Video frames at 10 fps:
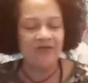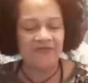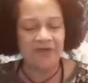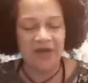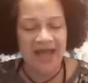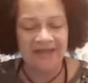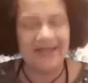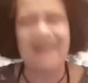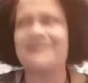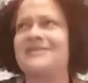feel like
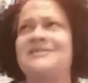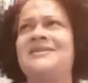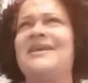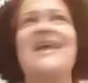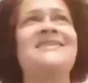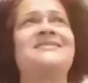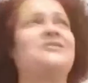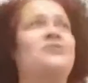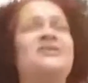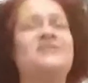that just negates the
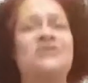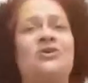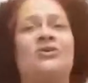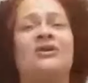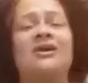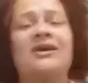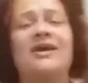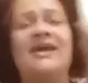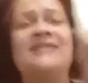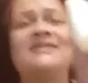crystal.
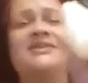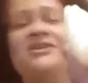It's still a